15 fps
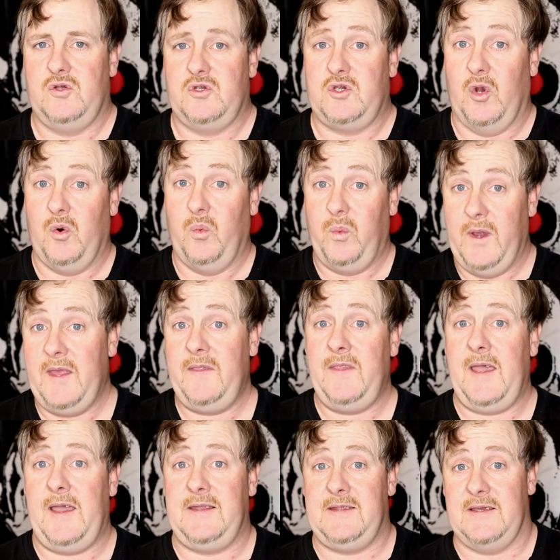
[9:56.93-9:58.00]
So when
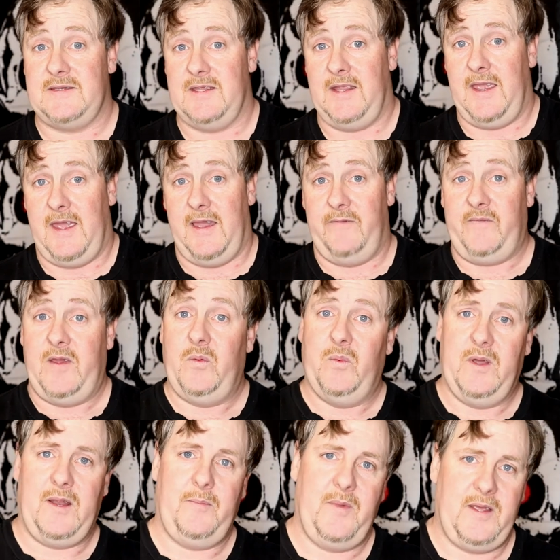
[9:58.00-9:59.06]
that doesn't have, and
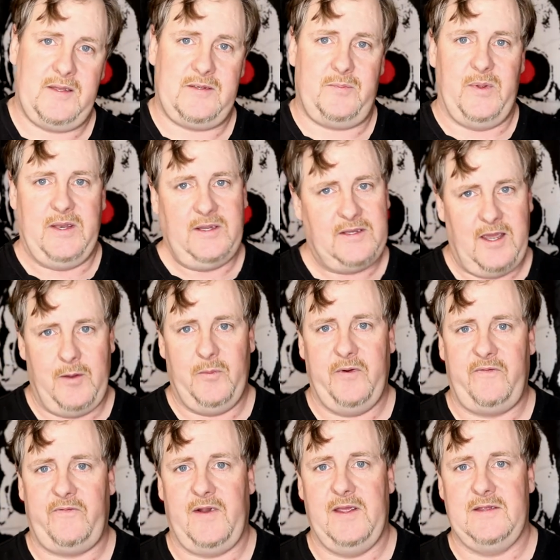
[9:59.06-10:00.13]
when I'm not spending time
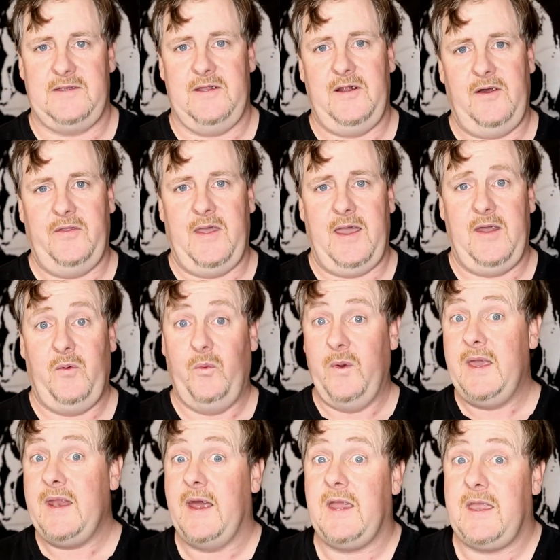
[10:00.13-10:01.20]
with friends and all that,
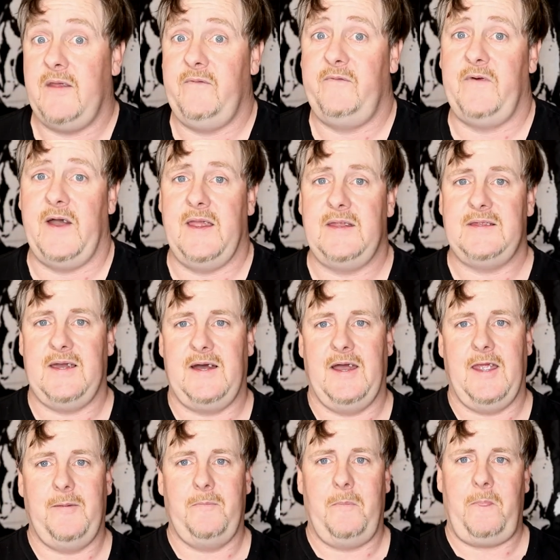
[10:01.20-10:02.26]
when I can find
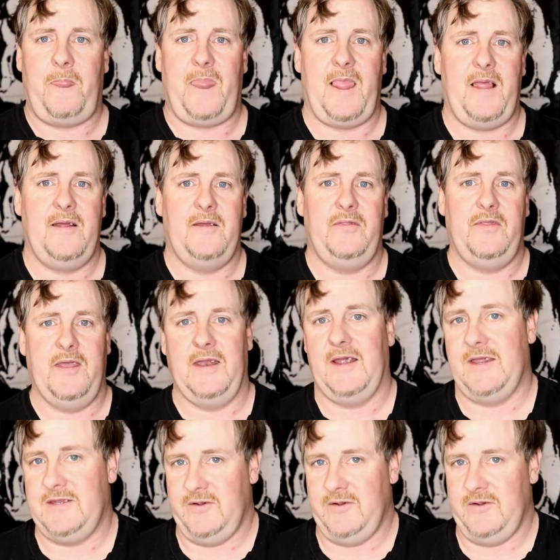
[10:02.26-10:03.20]
time, then I